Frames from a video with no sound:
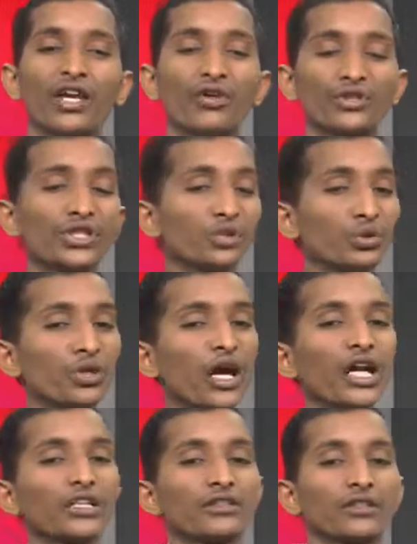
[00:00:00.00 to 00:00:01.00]

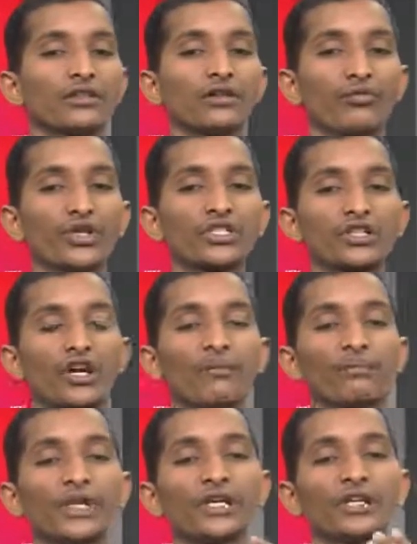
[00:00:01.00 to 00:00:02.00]
which
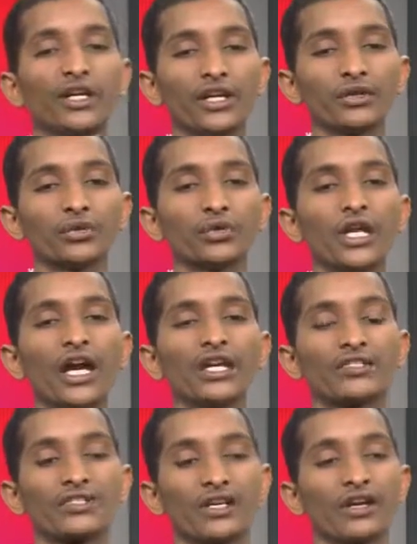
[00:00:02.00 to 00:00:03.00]
completely do
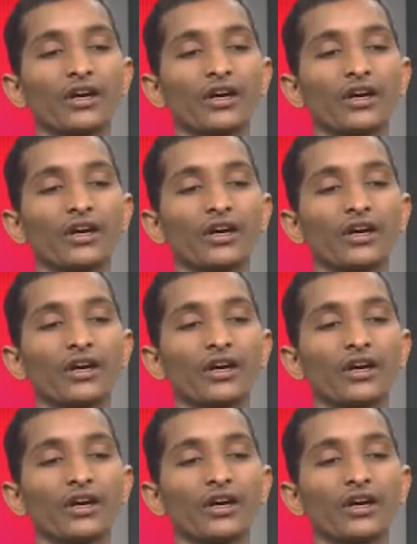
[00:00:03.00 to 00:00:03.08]
not